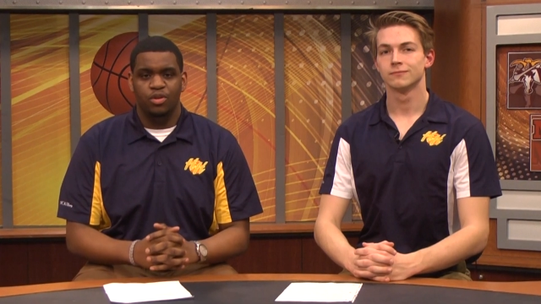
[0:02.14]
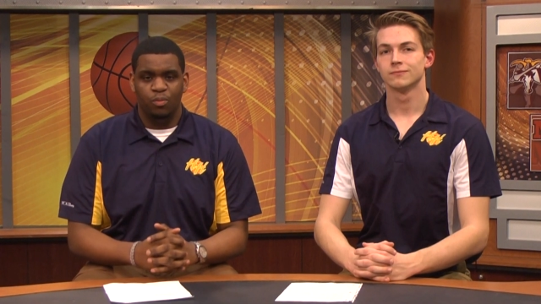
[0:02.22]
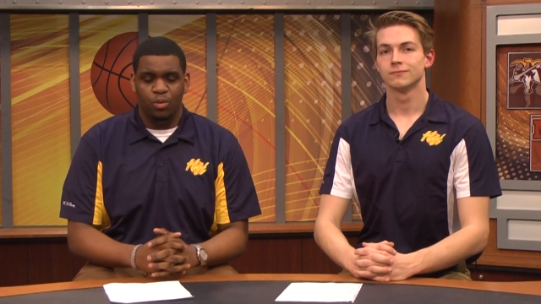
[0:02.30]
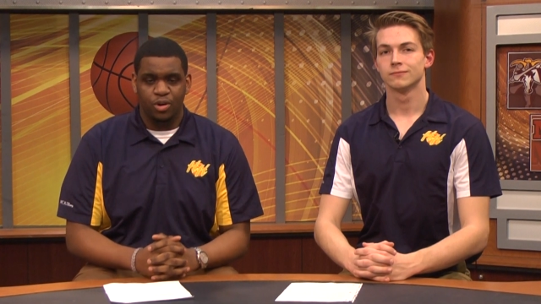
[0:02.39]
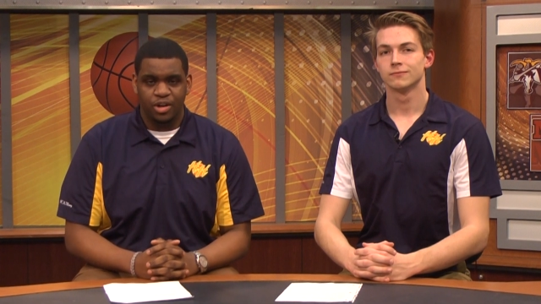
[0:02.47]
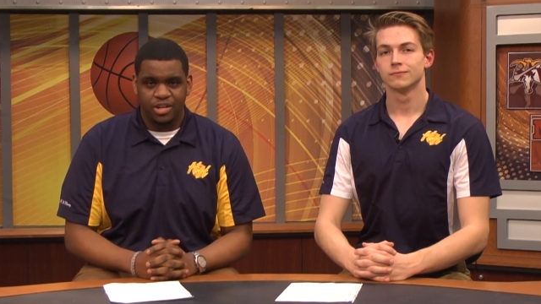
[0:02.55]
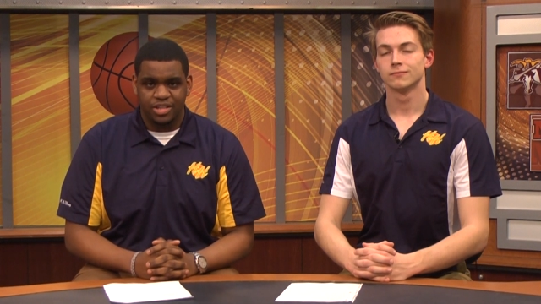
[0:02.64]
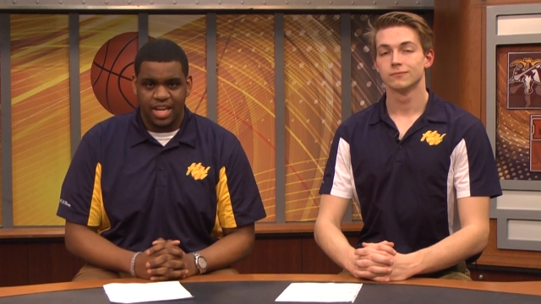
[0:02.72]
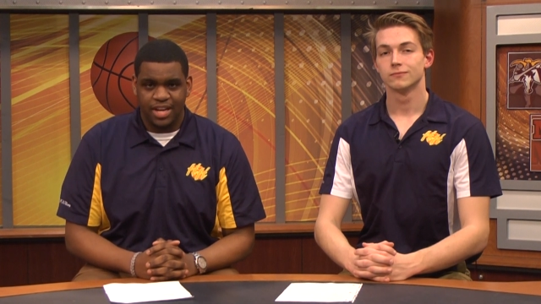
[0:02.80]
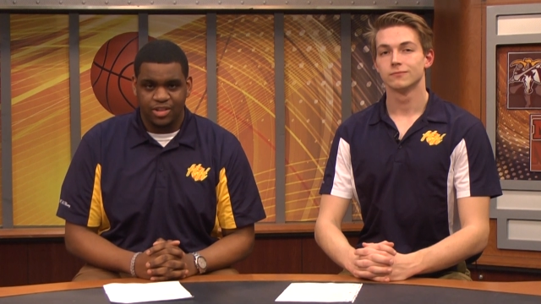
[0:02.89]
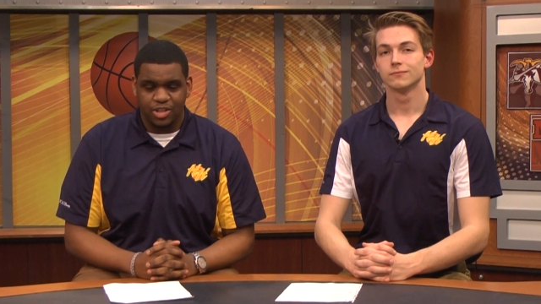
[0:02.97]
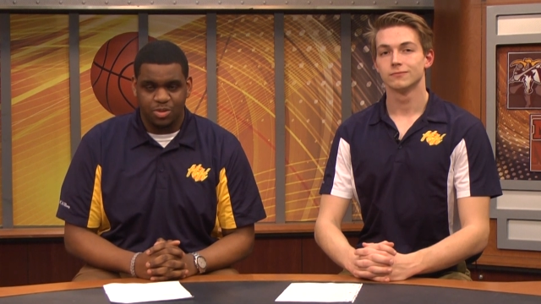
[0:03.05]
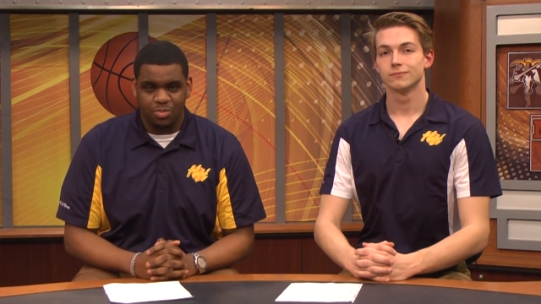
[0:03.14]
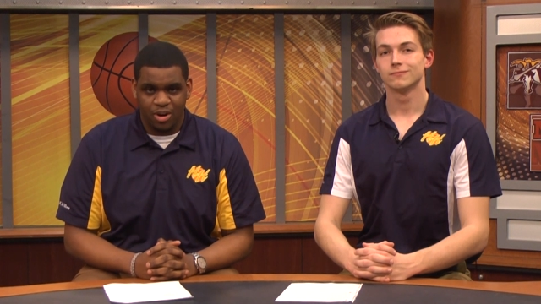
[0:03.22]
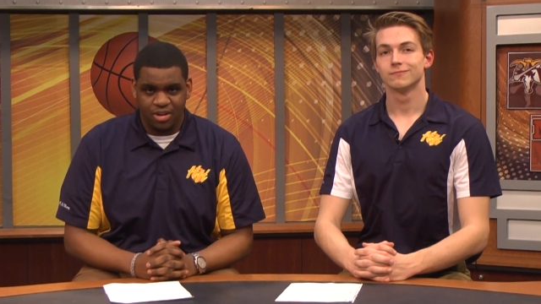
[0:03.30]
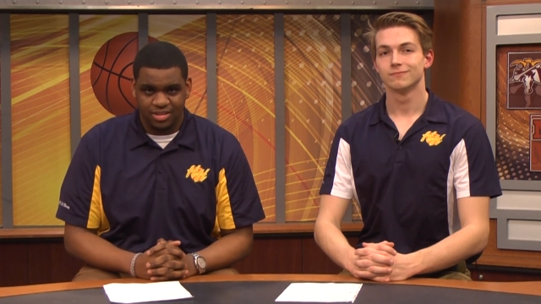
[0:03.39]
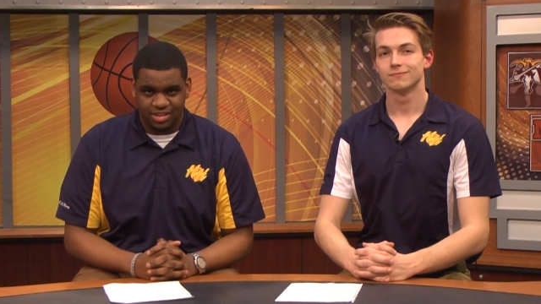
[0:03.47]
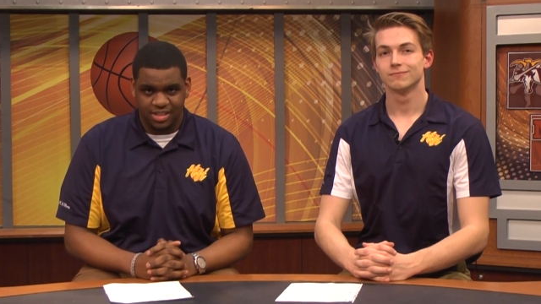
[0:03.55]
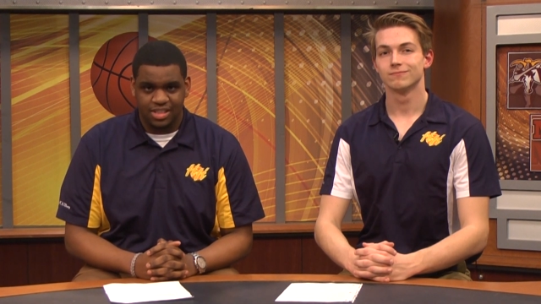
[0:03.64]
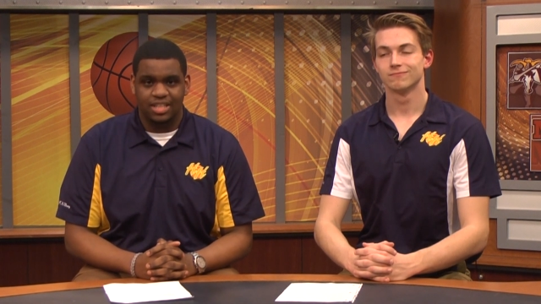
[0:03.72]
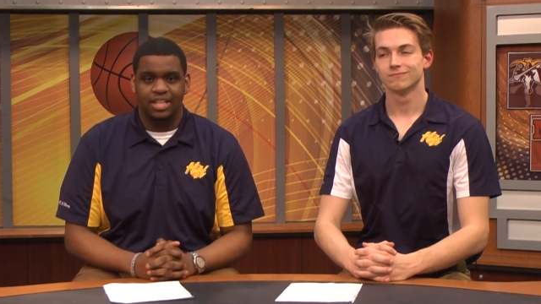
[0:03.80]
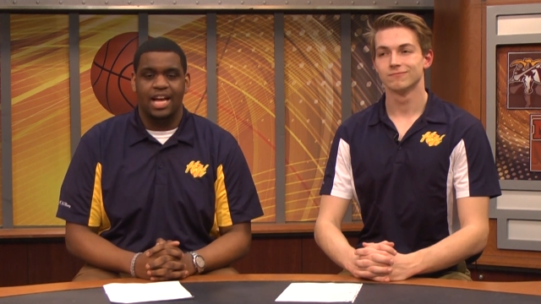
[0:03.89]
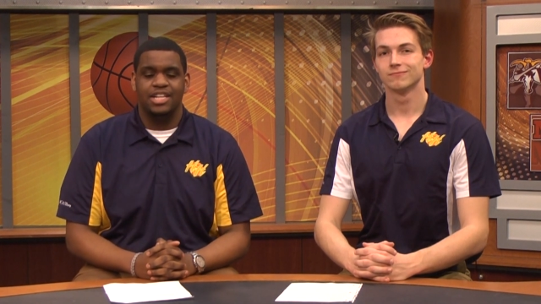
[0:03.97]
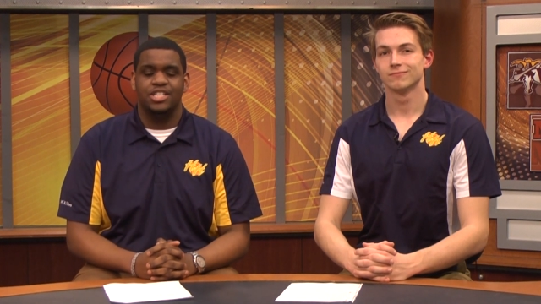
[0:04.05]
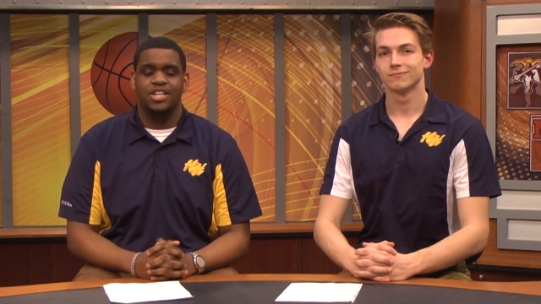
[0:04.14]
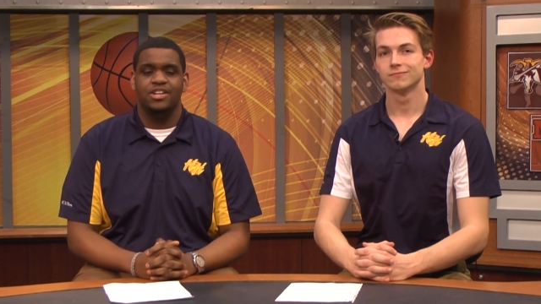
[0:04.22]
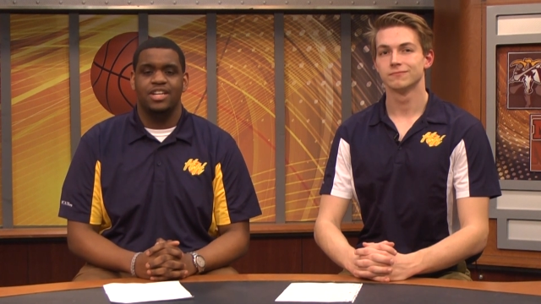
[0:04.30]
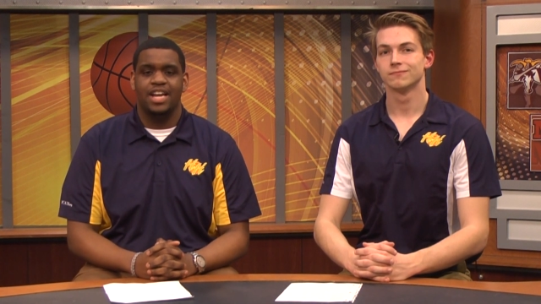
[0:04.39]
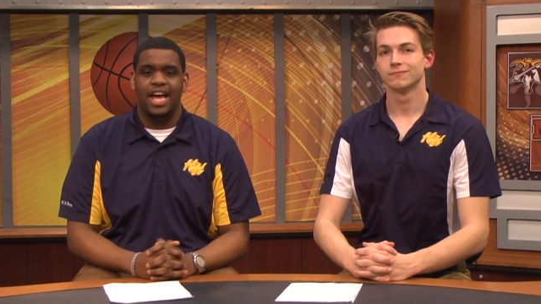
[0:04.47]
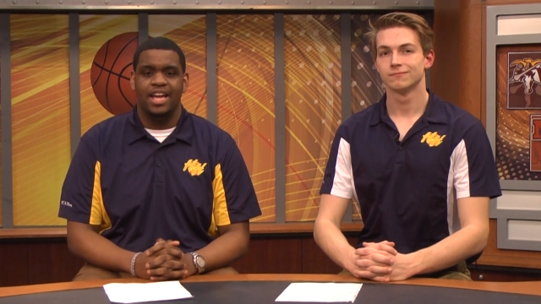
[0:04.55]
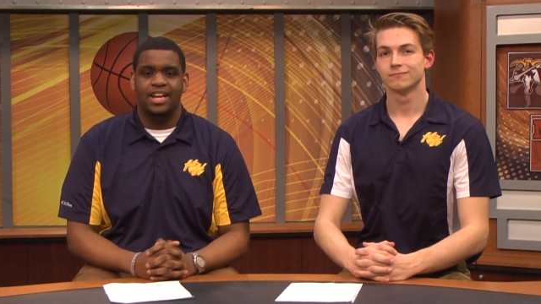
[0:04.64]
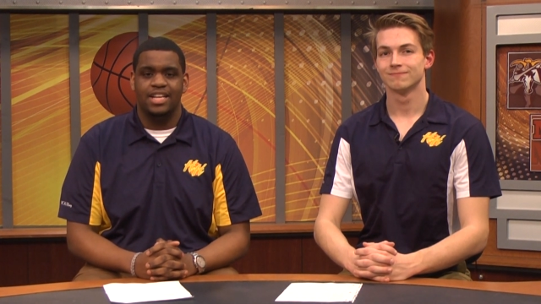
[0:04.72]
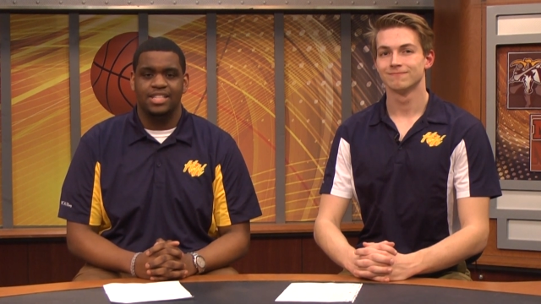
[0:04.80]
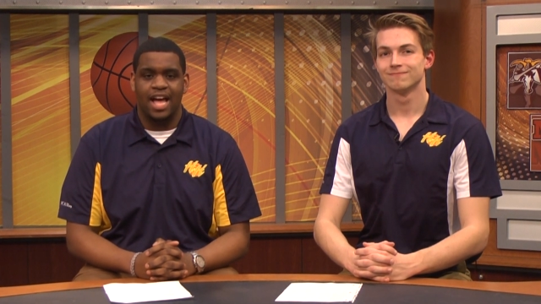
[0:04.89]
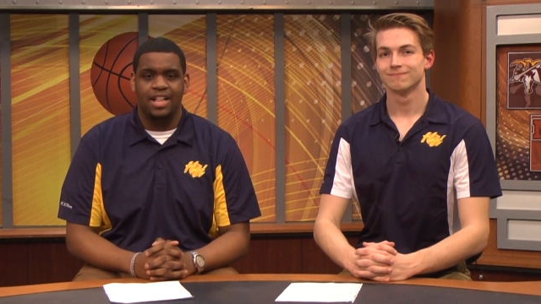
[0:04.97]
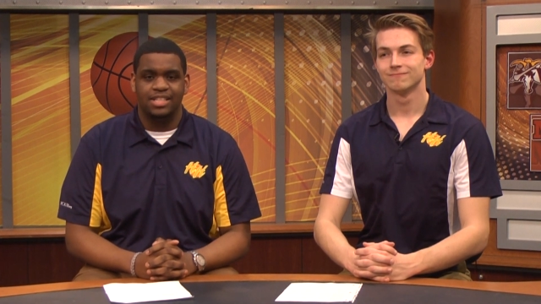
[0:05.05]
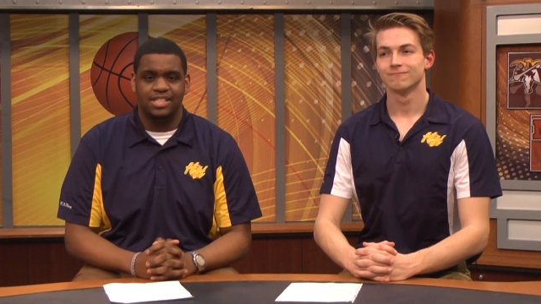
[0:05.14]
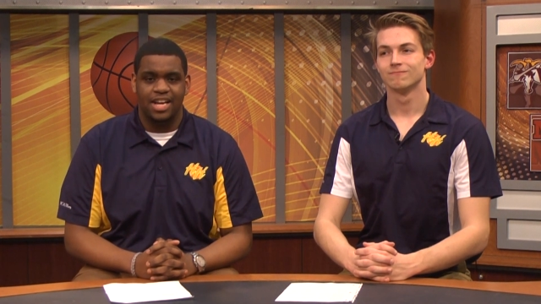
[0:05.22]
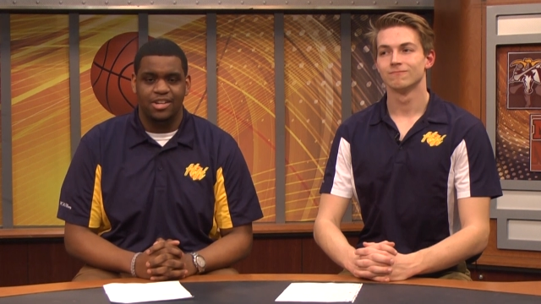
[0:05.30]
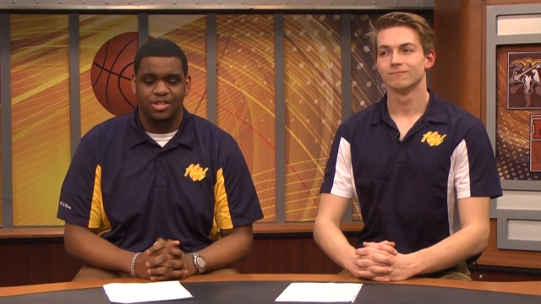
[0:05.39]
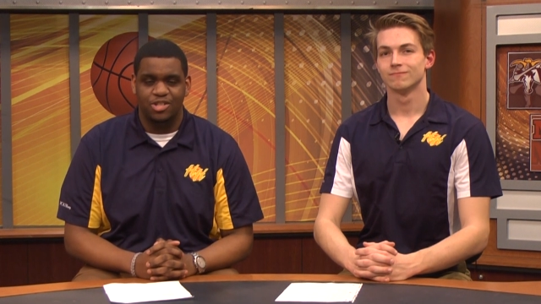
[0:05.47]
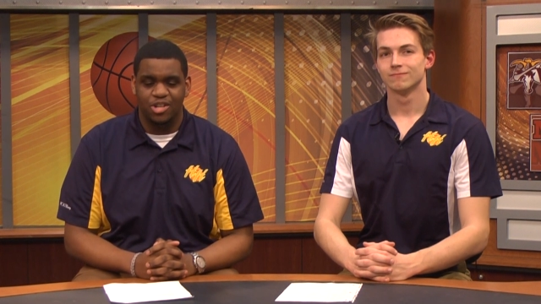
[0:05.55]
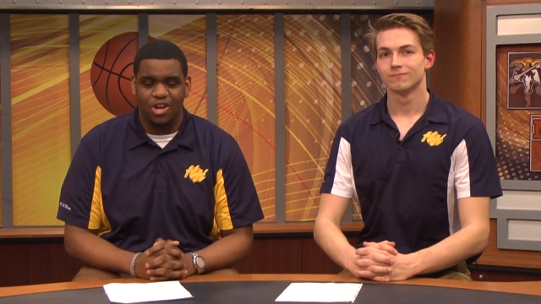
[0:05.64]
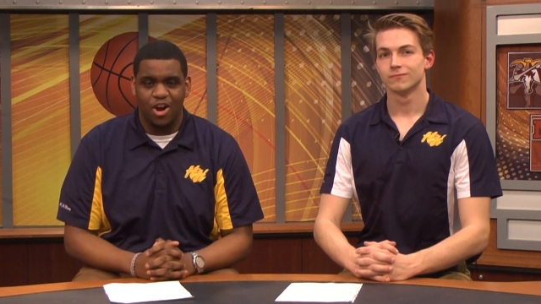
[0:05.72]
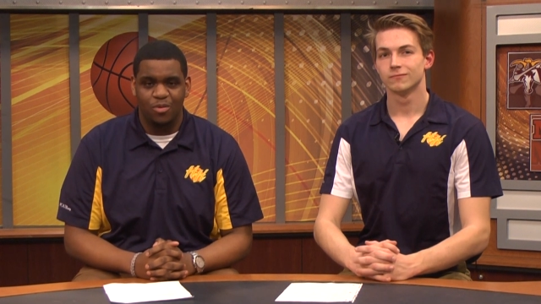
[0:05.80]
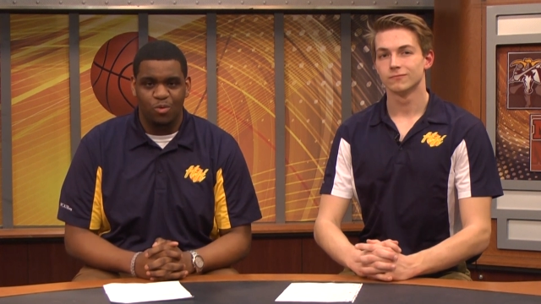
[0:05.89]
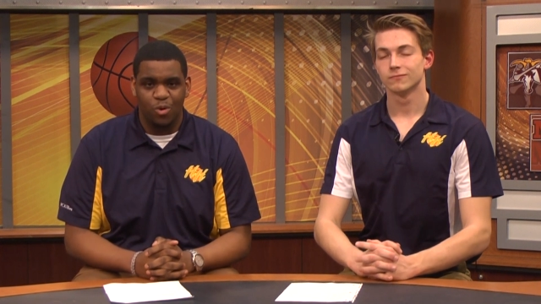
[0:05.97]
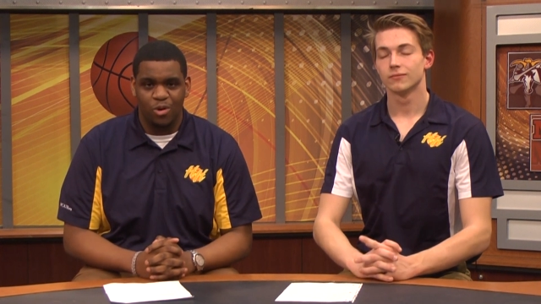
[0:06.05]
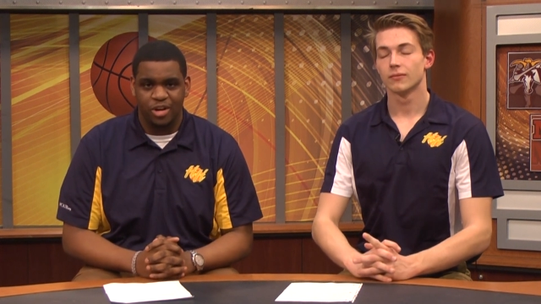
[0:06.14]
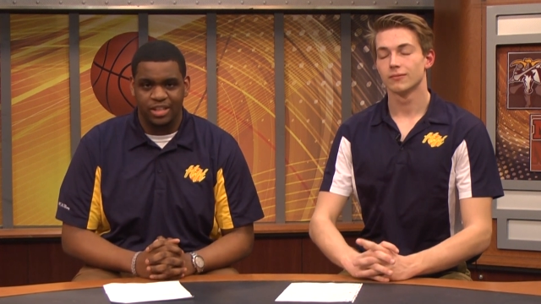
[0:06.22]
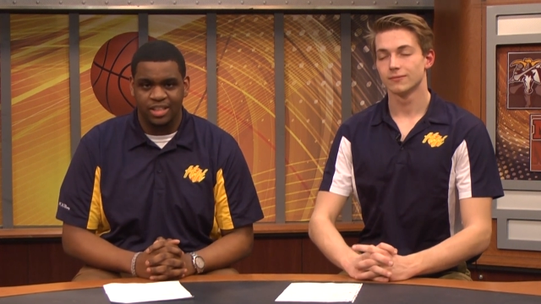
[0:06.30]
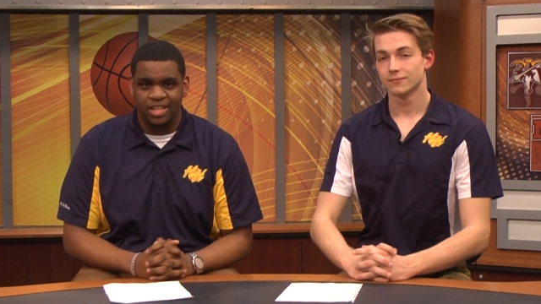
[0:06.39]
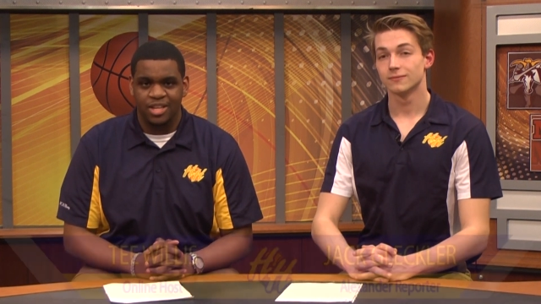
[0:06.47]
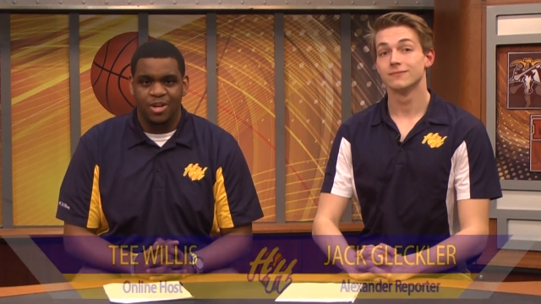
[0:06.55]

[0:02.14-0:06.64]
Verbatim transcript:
Speaker 1: The Warriors and the Spartans clash here tonight as Alexander took on Warren.